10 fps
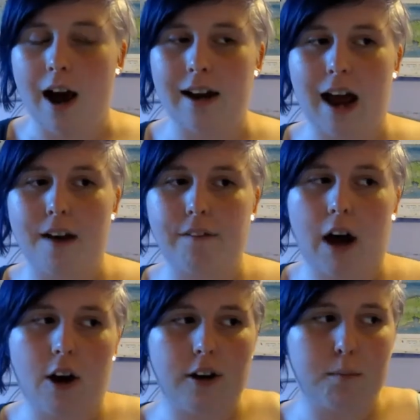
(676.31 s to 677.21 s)
and have
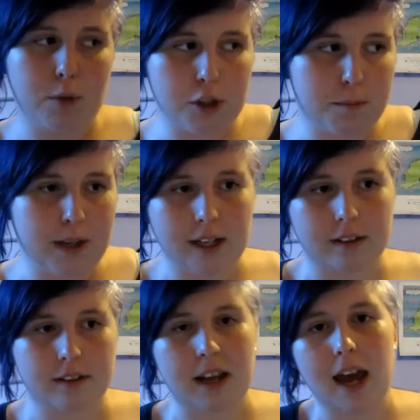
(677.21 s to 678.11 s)
that on a much bigger
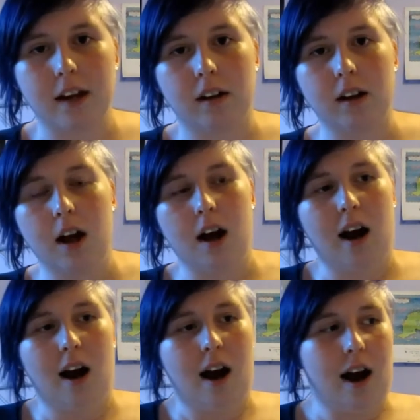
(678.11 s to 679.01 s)
scale,
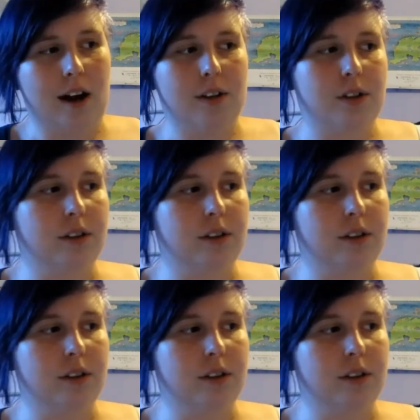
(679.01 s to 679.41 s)
I